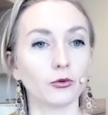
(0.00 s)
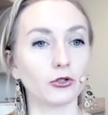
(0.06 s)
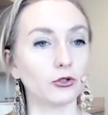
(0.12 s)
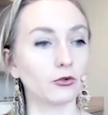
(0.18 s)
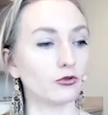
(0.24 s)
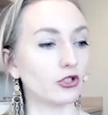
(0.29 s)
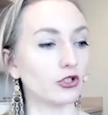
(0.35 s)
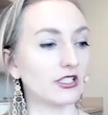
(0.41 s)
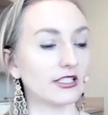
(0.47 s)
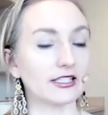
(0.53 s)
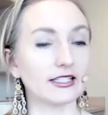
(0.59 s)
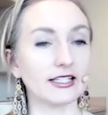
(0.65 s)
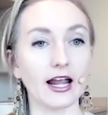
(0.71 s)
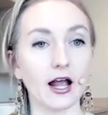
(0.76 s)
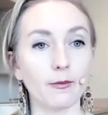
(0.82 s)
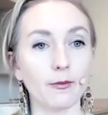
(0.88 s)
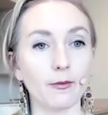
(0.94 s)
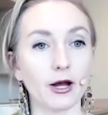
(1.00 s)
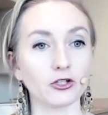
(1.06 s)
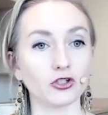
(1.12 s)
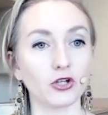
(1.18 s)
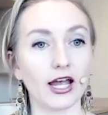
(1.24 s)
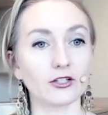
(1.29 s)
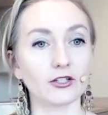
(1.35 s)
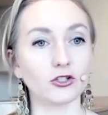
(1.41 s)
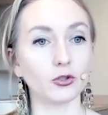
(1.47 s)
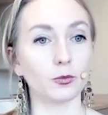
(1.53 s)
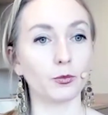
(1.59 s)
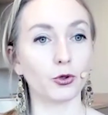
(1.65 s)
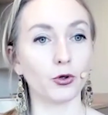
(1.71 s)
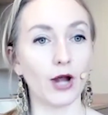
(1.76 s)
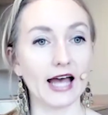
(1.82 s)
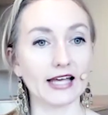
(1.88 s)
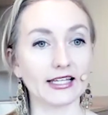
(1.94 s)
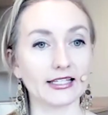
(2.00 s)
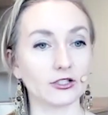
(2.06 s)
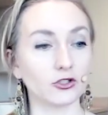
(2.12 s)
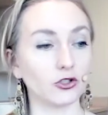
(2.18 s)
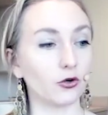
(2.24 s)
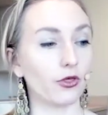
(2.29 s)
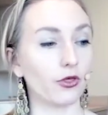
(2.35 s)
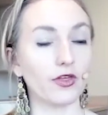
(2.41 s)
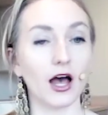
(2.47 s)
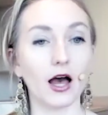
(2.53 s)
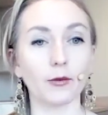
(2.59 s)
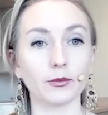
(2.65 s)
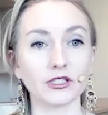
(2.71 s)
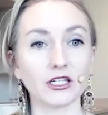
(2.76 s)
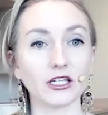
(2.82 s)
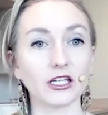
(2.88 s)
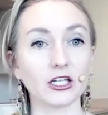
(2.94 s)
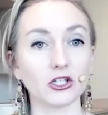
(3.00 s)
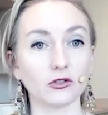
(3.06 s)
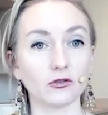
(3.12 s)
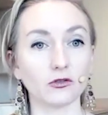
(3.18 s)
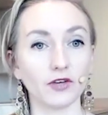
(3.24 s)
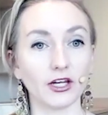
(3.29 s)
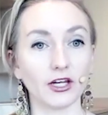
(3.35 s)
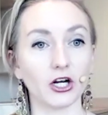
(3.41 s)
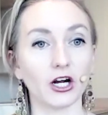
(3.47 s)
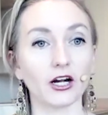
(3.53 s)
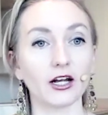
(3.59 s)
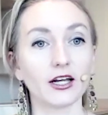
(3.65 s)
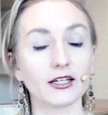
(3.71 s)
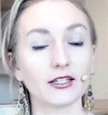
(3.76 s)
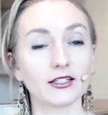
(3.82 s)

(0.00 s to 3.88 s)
you just say a mantra as you press your thumb to each finger.